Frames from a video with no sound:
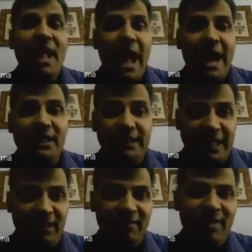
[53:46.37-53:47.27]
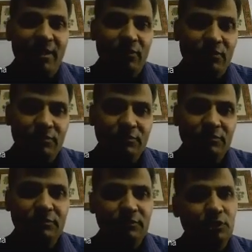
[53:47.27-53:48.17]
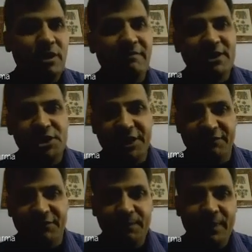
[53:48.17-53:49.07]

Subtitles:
and then you have received.